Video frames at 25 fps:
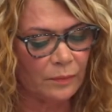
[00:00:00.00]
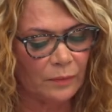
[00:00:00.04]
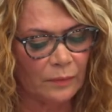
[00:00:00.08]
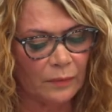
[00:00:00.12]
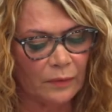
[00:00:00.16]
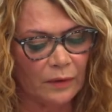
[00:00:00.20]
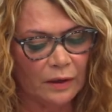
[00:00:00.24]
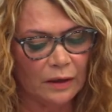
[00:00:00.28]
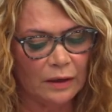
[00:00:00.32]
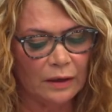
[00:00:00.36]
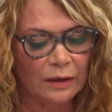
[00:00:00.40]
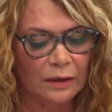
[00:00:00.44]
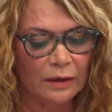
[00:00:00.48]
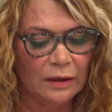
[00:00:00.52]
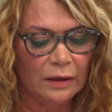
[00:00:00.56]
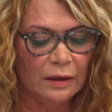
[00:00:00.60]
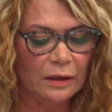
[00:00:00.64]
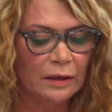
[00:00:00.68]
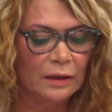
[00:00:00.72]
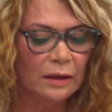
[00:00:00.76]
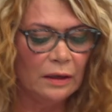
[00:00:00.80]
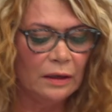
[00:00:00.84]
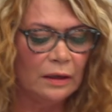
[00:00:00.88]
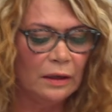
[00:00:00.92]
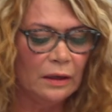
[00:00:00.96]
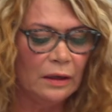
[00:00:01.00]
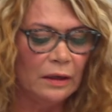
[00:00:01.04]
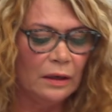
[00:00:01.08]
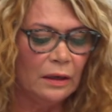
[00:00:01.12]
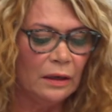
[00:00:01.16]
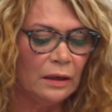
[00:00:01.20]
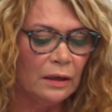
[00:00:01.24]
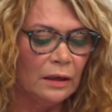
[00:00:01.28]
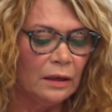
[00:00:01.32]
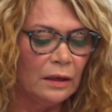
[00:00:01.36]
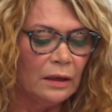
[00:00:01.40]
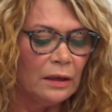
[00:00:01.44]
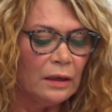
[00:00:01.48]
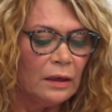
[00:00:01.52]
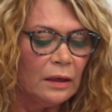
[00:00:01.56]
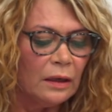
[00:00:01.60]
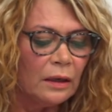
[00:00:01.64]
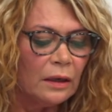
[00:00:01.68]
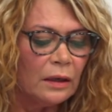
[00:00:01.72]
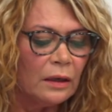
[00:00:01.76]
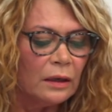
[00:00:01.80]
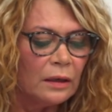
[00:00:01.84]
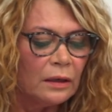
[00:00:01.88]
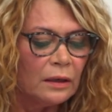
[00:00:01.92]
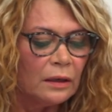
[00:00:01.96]

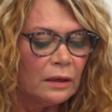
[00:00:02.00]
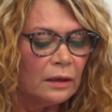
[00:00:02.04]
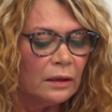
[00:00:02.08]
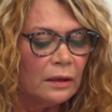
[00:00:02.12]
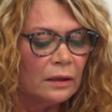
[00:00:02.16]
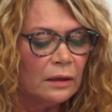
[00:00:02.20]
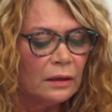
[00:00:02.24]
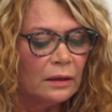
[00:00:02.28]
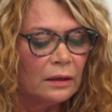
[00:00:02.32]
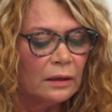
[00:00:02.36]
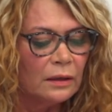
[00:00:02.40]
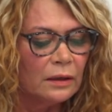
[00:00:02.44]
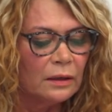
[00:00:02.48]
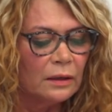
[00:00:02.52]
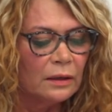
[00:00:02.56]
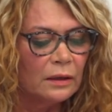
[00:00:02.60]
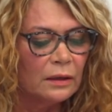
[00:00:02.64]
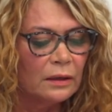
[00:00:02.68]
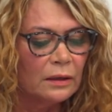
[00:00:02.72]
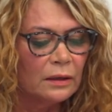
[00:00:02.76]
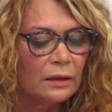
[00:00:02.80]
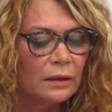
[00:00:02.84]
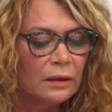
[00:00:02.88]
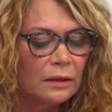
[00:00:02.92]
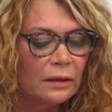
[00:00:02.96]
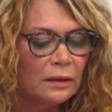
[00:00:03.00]
(silence)